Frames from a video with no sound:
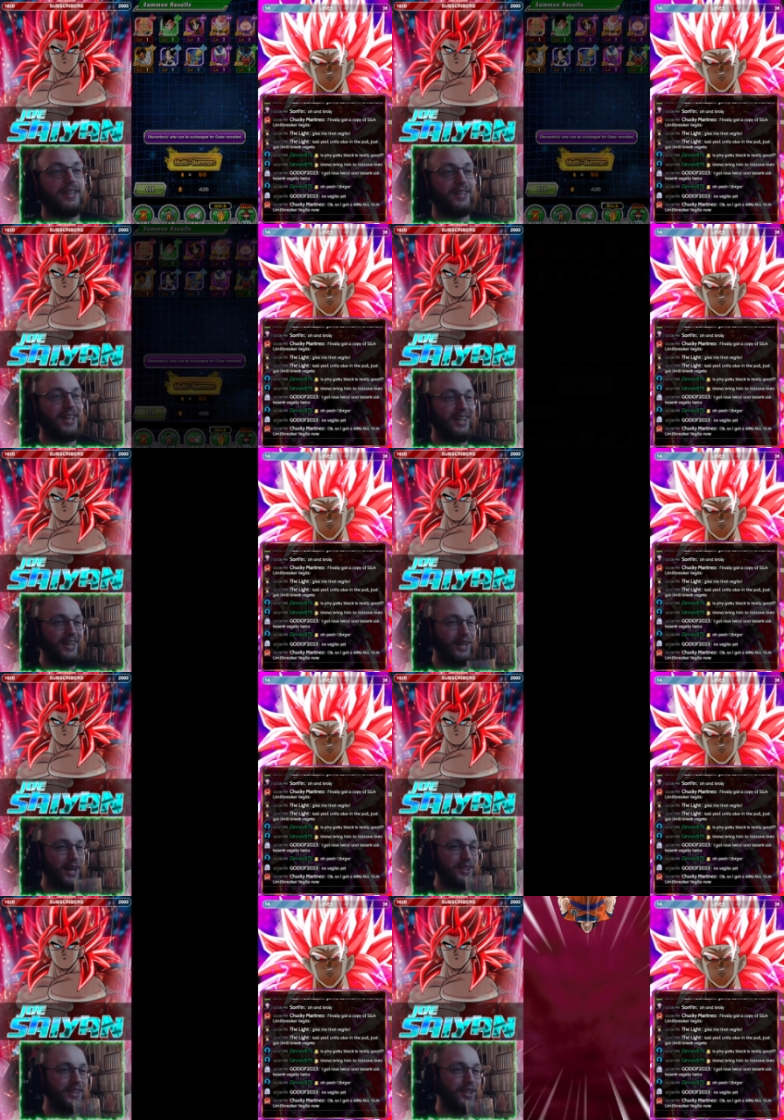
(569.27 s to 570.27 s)
the, I
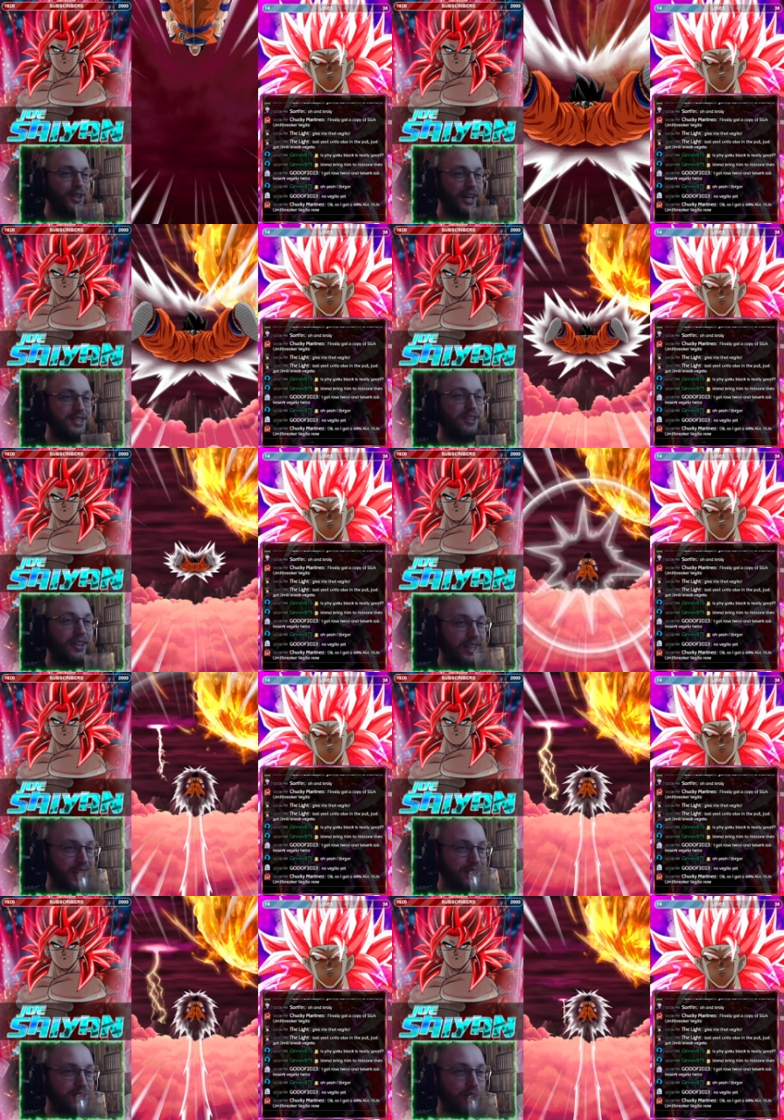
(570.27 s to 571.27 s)
think the luck's starting to
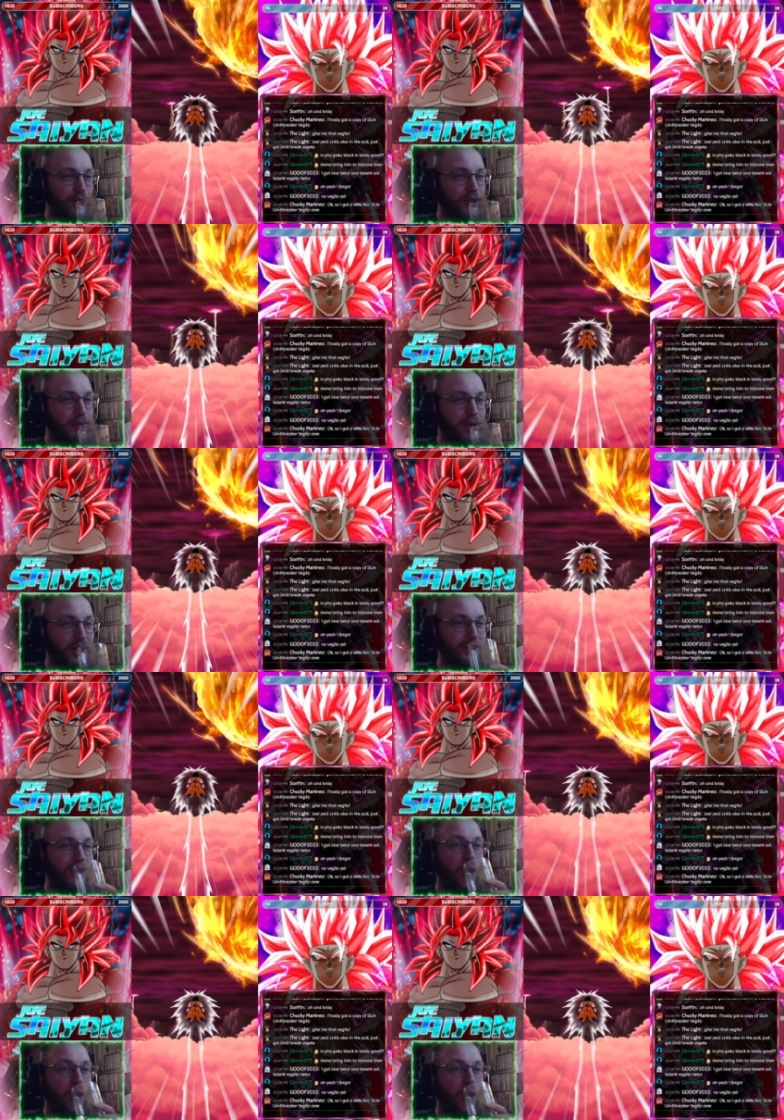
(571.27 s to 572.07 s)
get slowly burnt.